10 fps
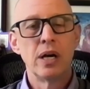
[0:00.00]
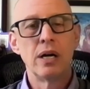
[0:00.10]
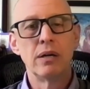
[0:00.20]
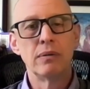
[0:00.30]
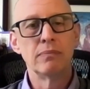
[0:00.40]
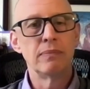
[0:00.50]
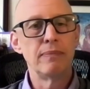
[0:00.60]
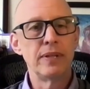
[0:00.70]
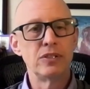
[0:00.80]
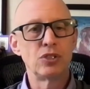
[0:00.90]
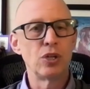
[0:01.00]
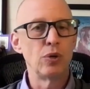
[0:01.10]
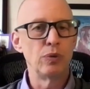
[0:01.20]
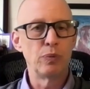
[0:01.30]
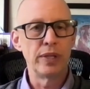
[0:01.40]
Um,
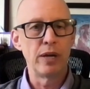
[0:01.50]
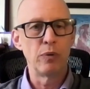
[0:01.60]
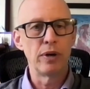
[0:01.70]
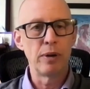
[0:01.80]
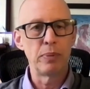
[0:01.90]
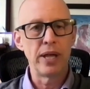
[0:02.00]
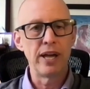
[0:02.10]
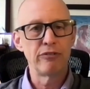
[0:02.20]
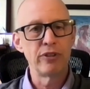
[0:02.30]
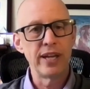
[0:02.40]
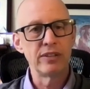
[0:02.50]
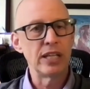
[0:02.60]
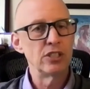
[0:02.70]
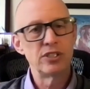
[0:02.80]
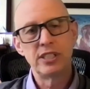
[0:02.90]
so when they apply for that,
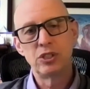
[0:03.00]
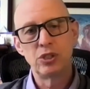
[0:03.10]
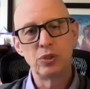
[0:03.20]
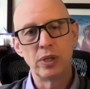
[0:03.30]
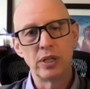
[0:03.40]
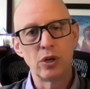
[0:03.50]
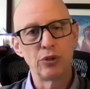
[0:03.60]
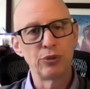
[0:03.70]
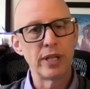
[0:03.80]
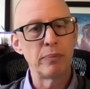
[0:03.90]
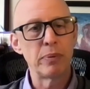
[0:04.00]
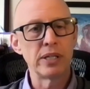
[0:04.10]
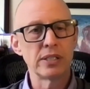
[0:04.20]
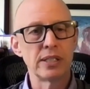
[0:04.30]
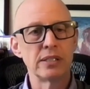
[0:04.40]
they just need to uh, go through that
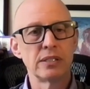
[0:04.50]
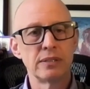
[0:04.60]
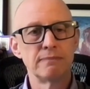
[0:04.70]
process.